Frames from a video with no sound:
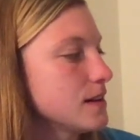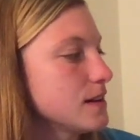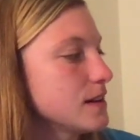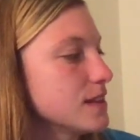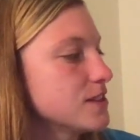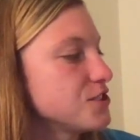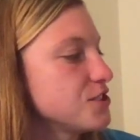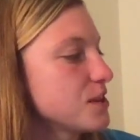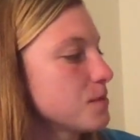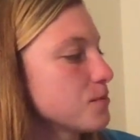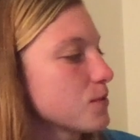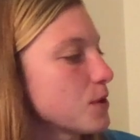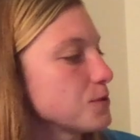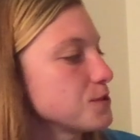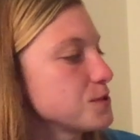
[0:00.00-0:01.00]
The ship
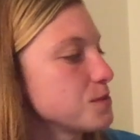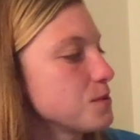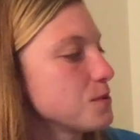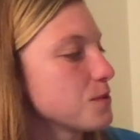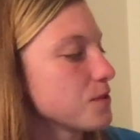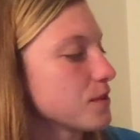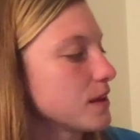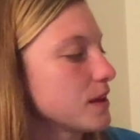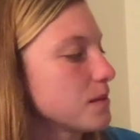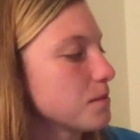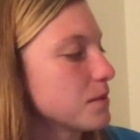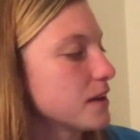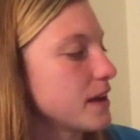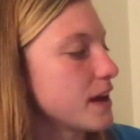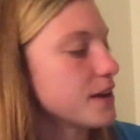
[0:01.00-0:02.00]
rode smoothly,
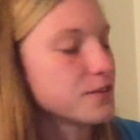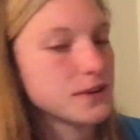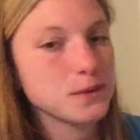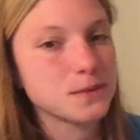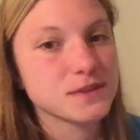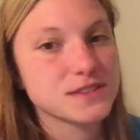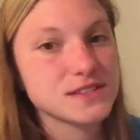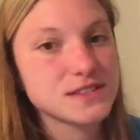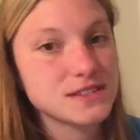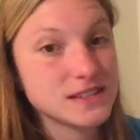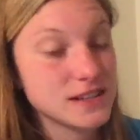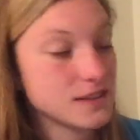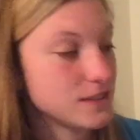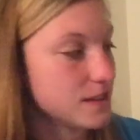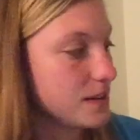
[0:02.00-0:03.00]
but Henry was
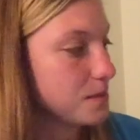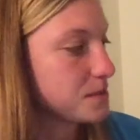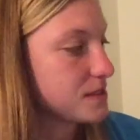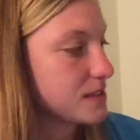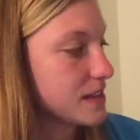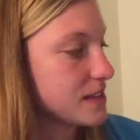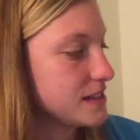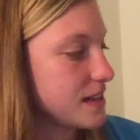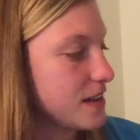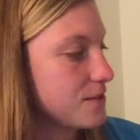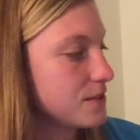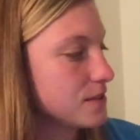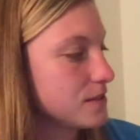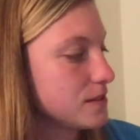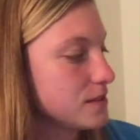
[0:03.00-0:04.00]
still upside
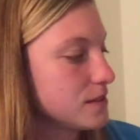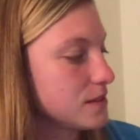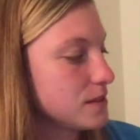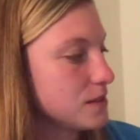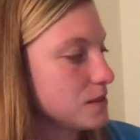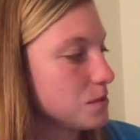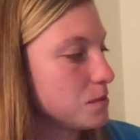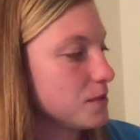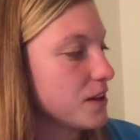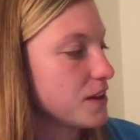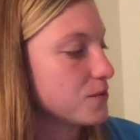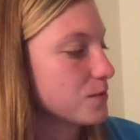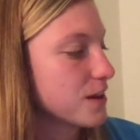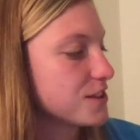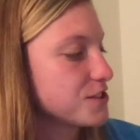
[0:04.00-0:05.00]
down.
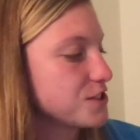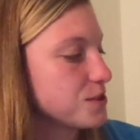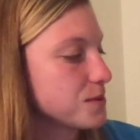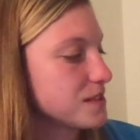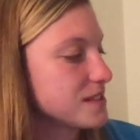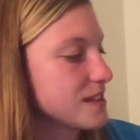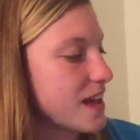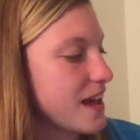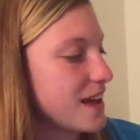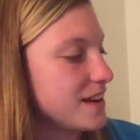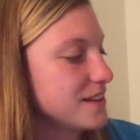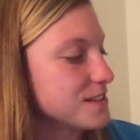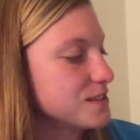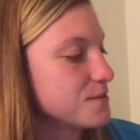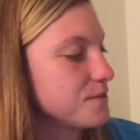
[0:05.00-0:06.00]
Blood rushed to his head,
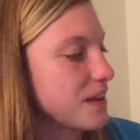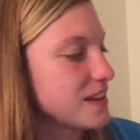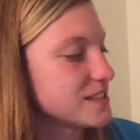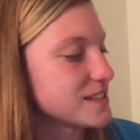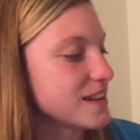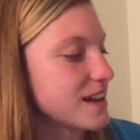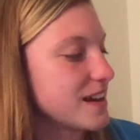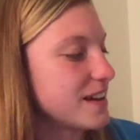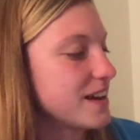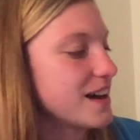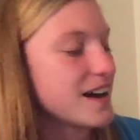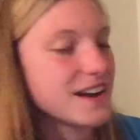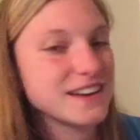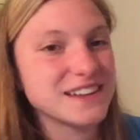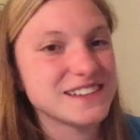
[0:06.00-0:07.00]
his face got
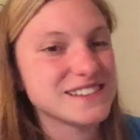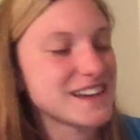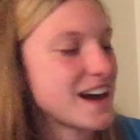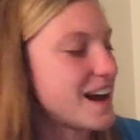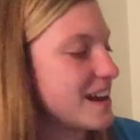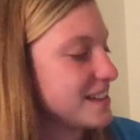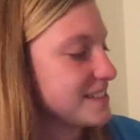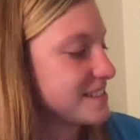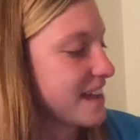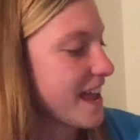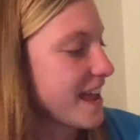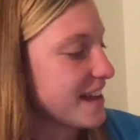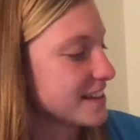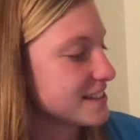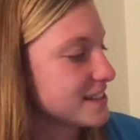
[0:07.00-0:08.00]
hot, his eyes
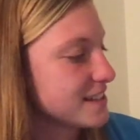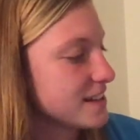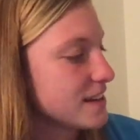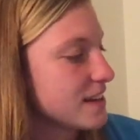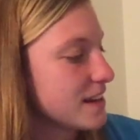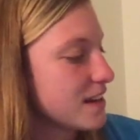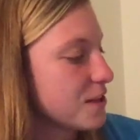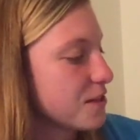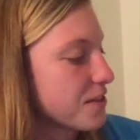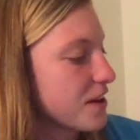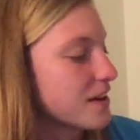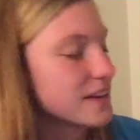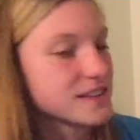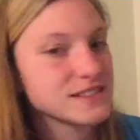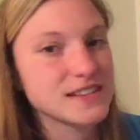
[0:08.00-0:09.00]
ached. He
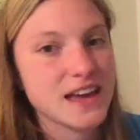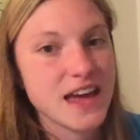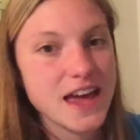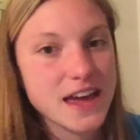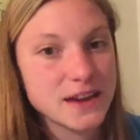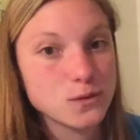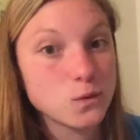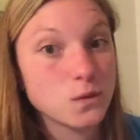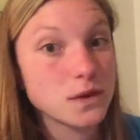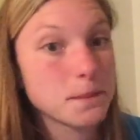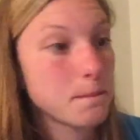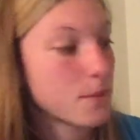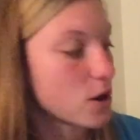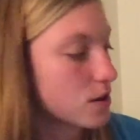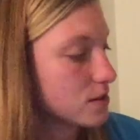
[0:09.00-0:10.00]
thought his head
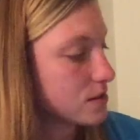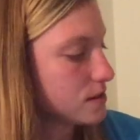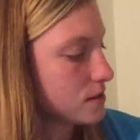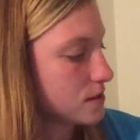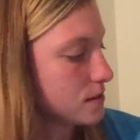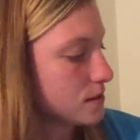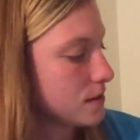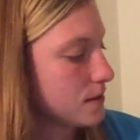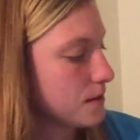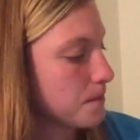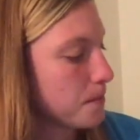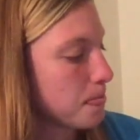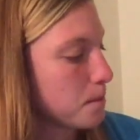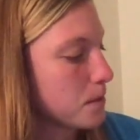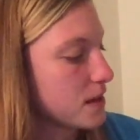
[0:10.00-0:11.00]
would burst.
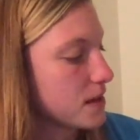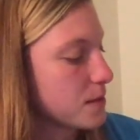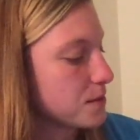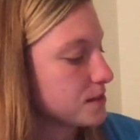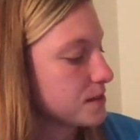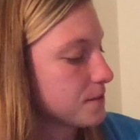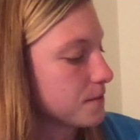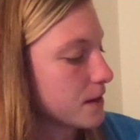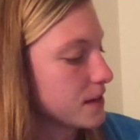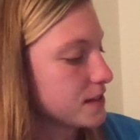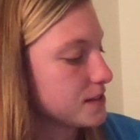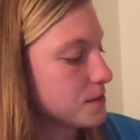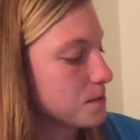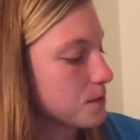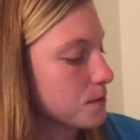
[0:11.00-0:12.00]
But he was afraid
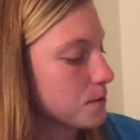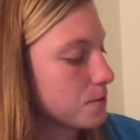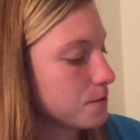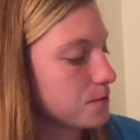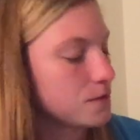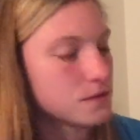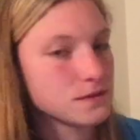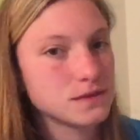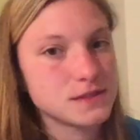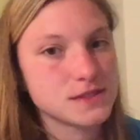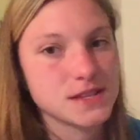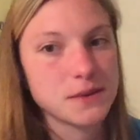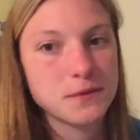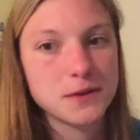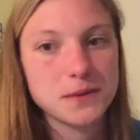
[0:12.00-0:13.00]
to move.
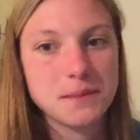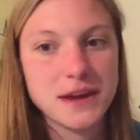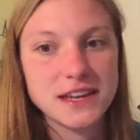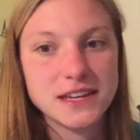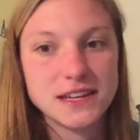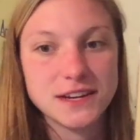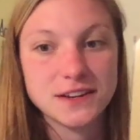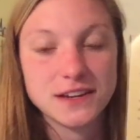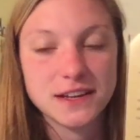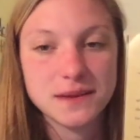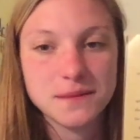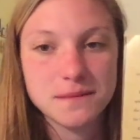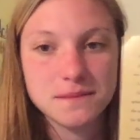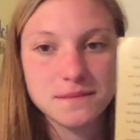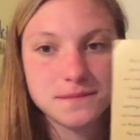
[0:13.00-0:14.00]
Someone might hear him.